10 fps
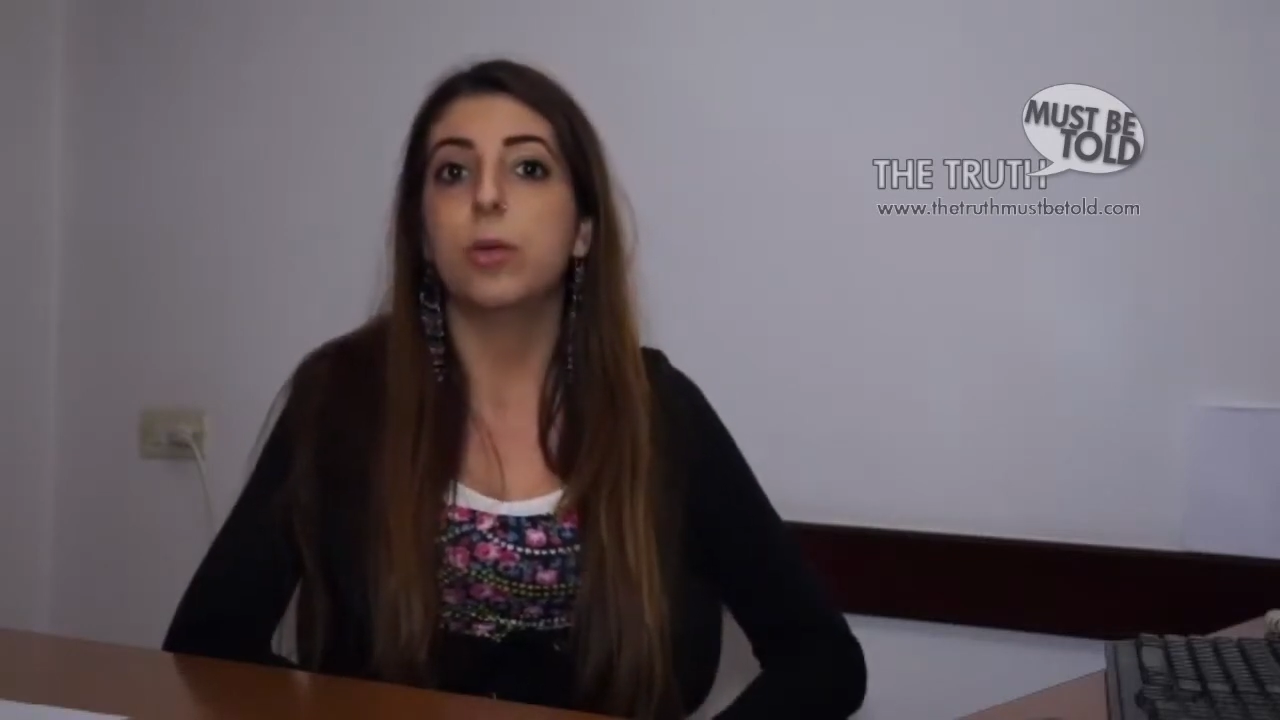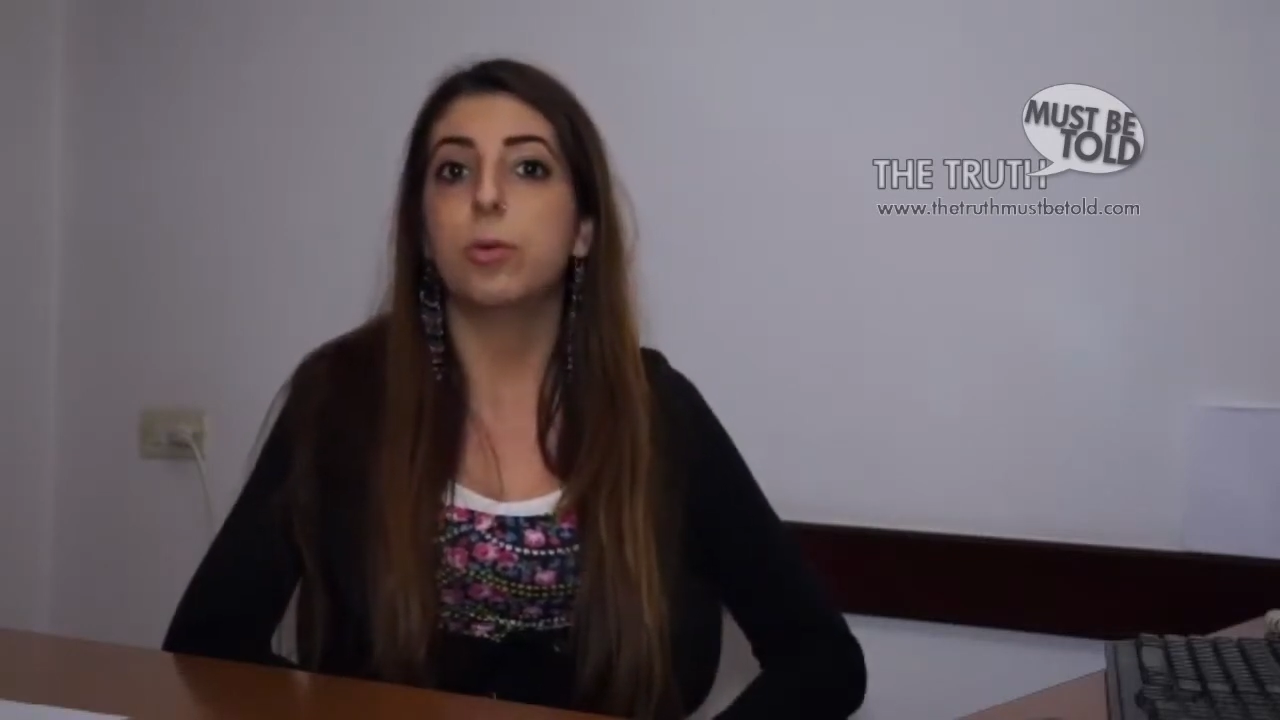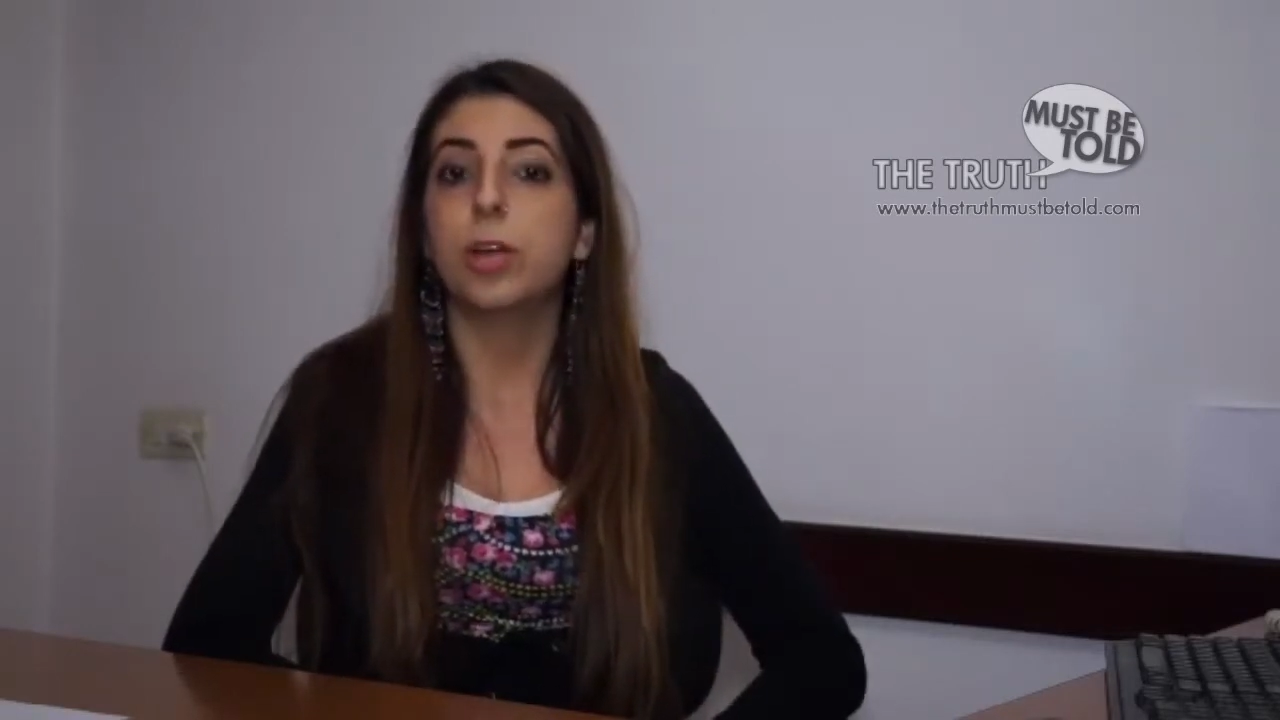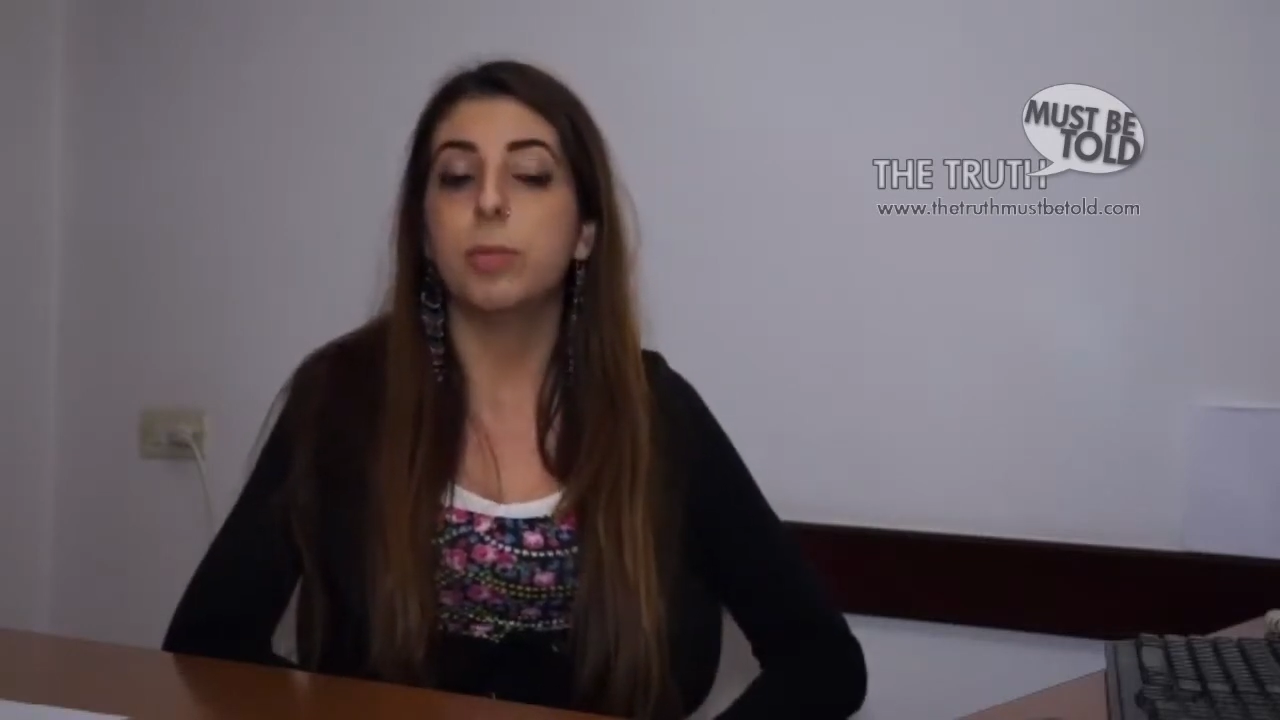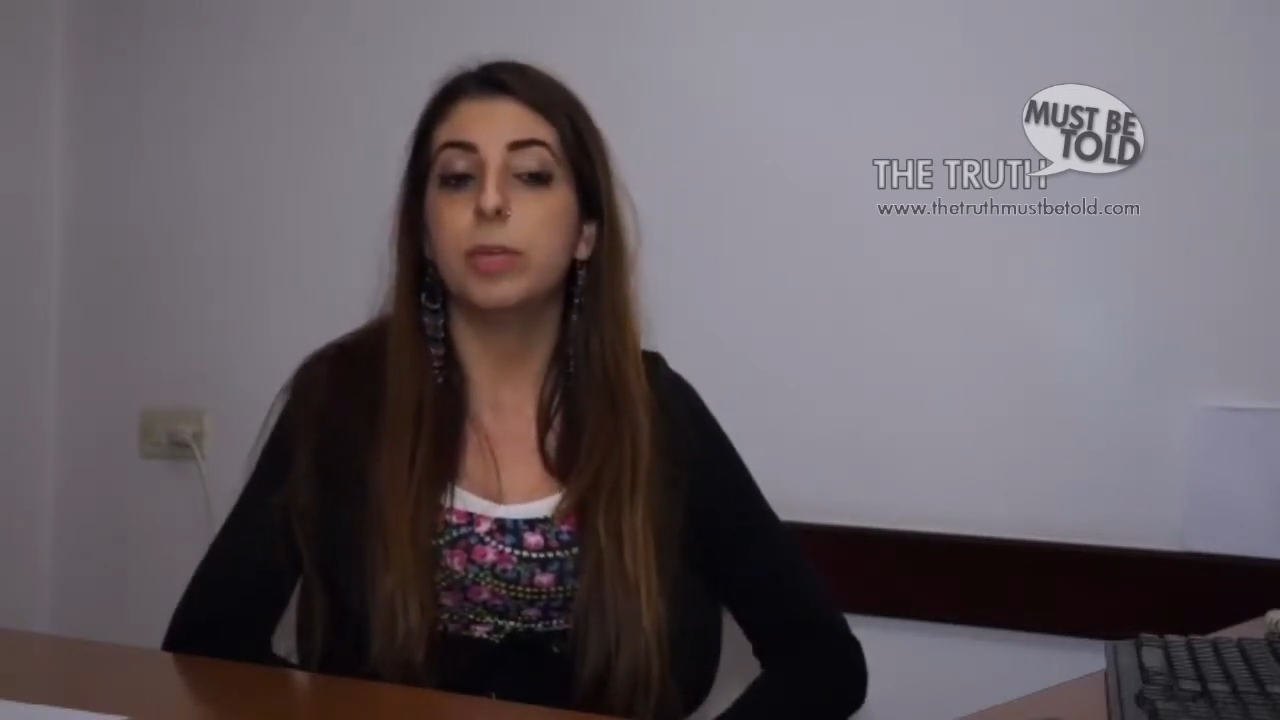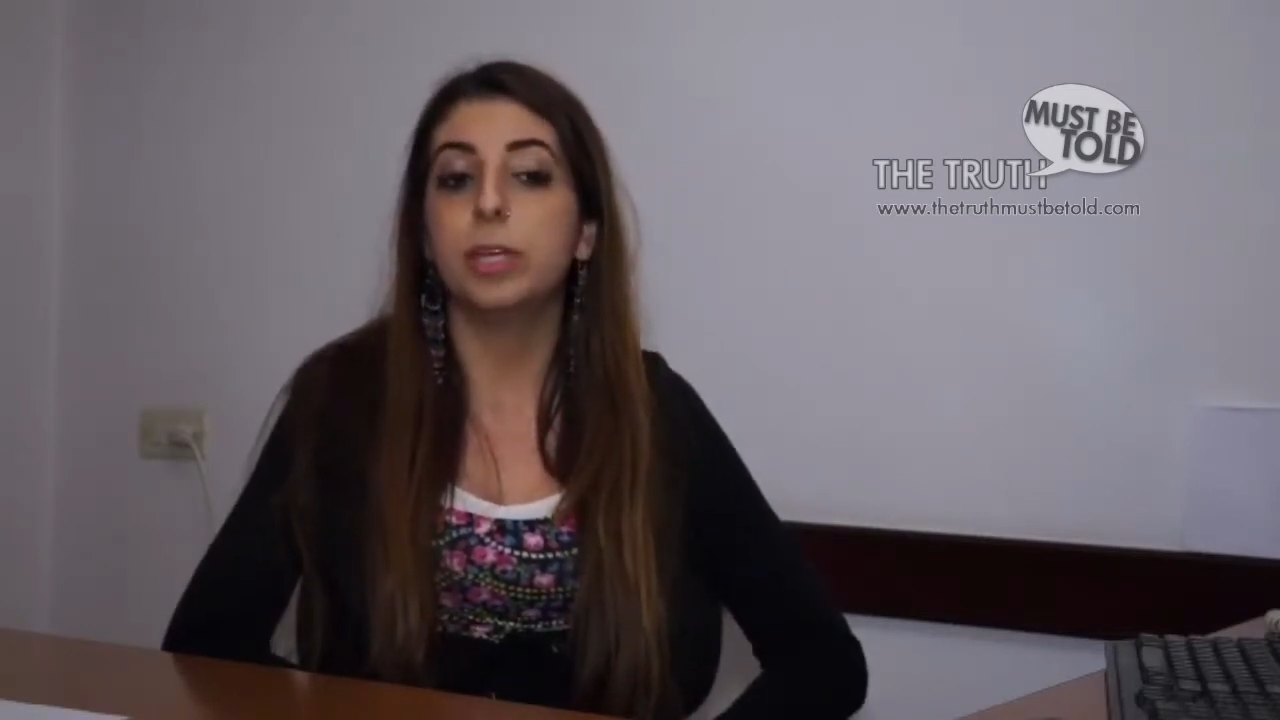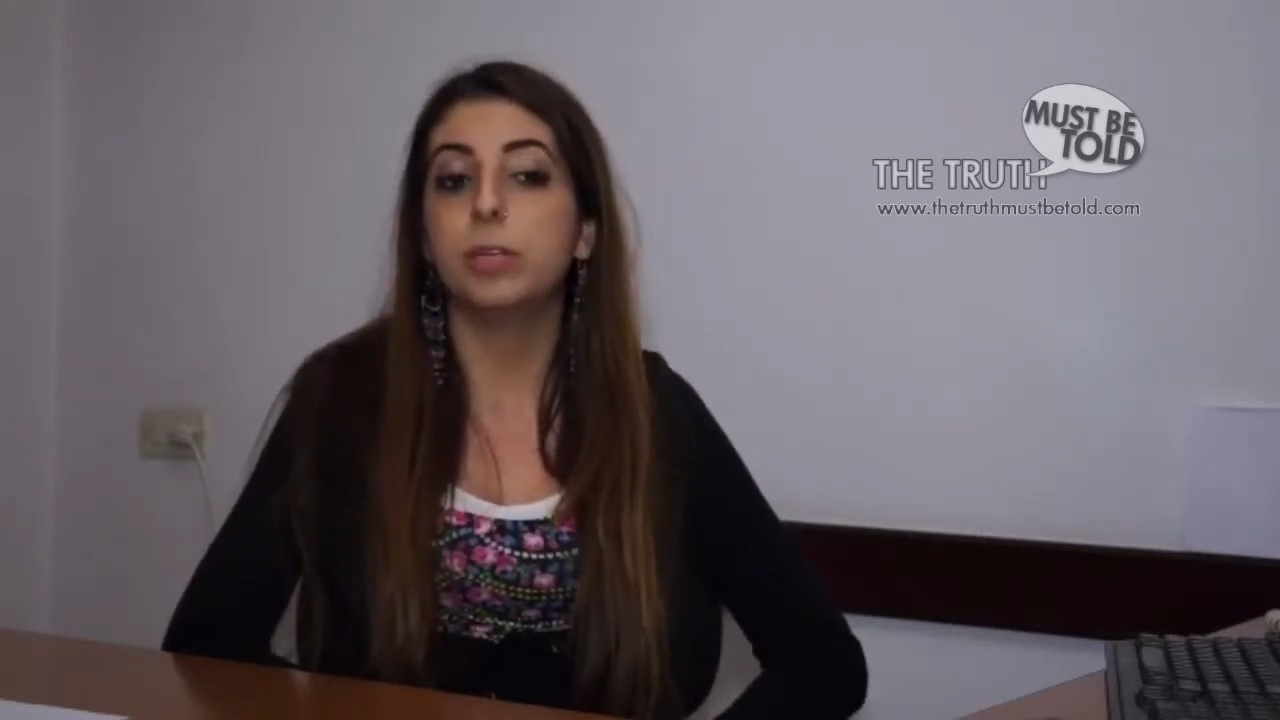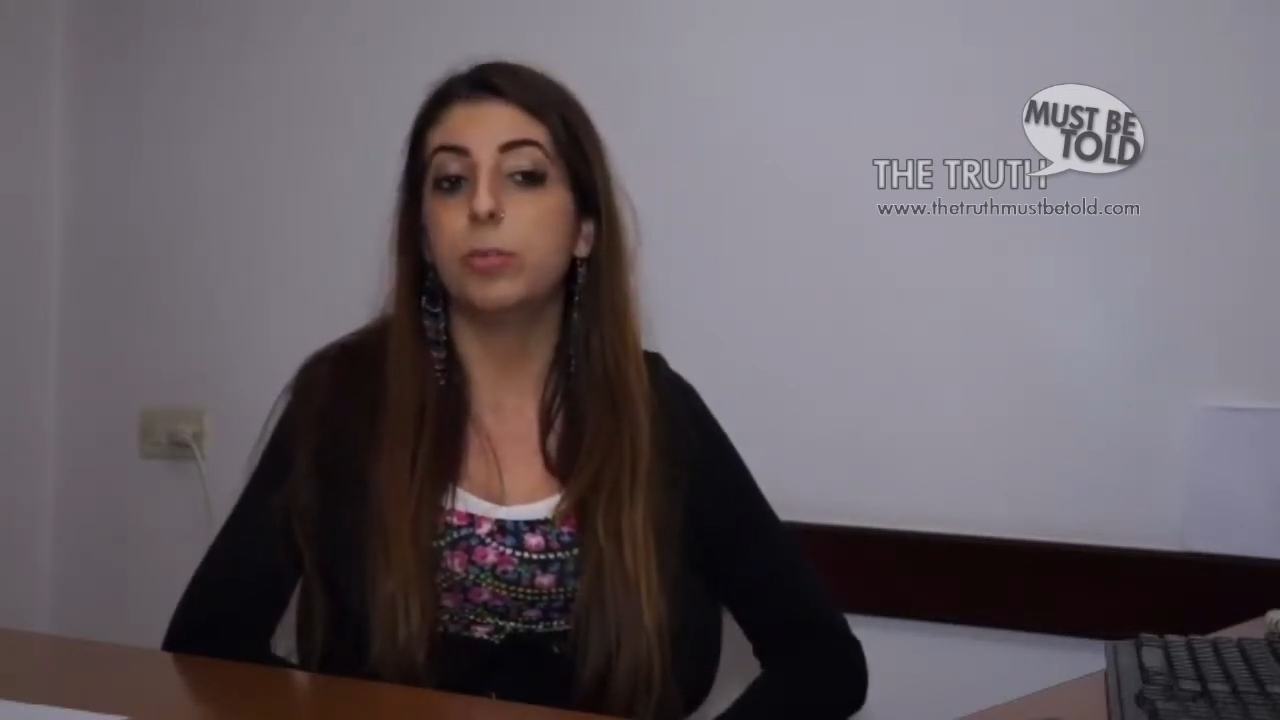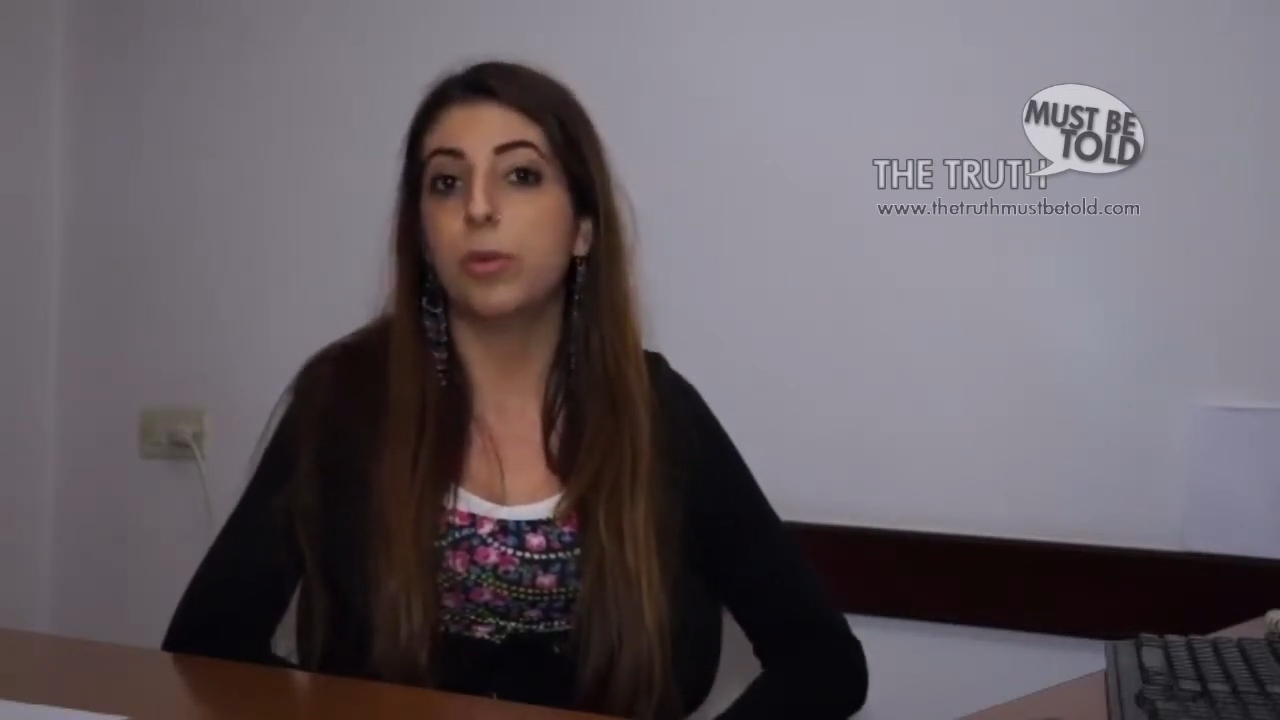were coming in